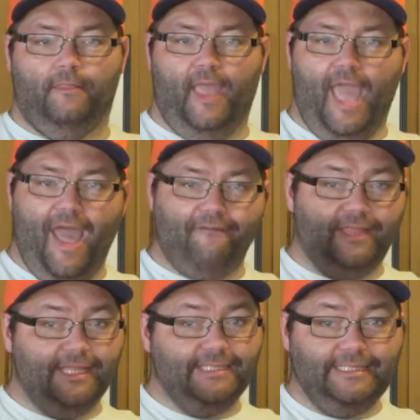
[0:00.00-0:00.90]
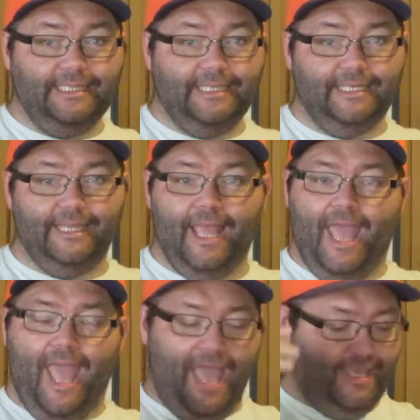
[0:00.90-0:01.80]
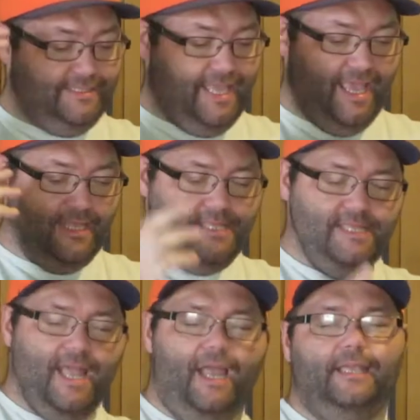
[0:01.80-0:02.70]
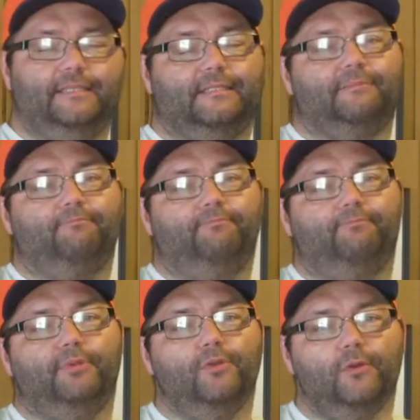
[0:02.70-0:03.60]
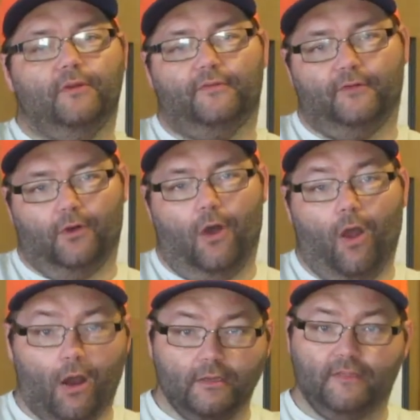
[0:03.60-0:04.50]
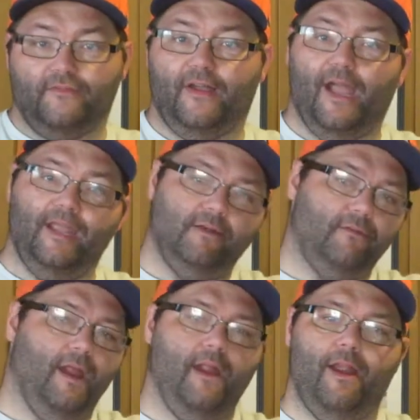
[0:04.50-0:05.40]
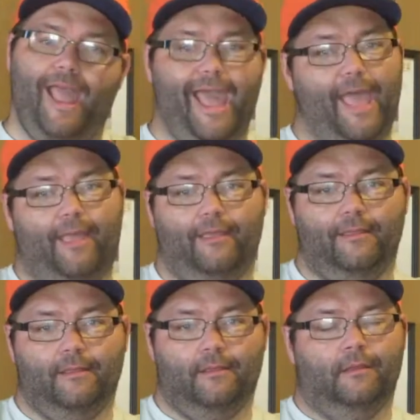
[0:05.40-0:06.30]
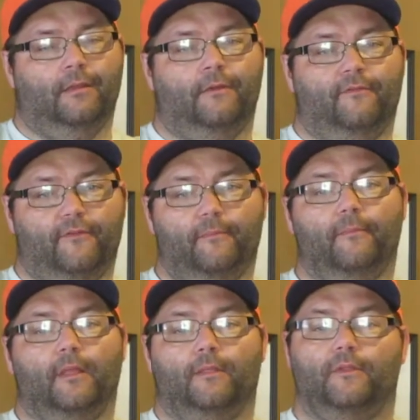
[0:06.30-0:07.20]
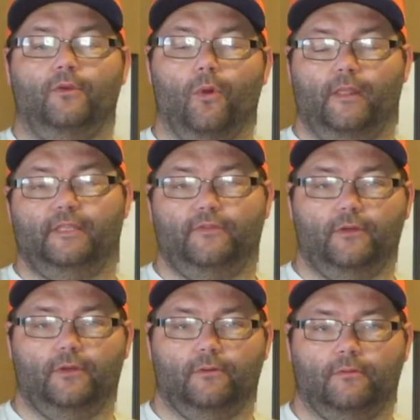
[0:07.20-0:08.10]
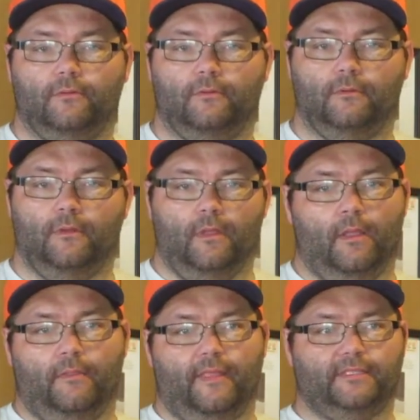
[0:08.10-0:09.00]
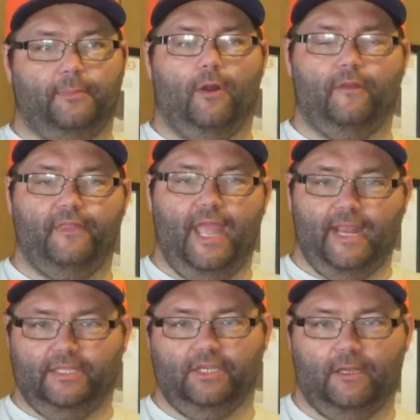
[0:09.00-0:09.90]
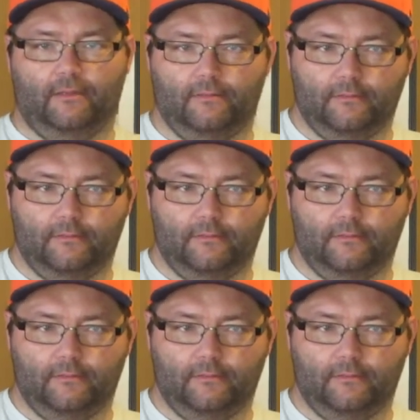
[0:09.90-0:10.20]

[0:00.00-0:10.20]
they have it listed as a nice, beautiful, hard to find, rare hat from the New Orleans Voodoo that's a part of the NHL.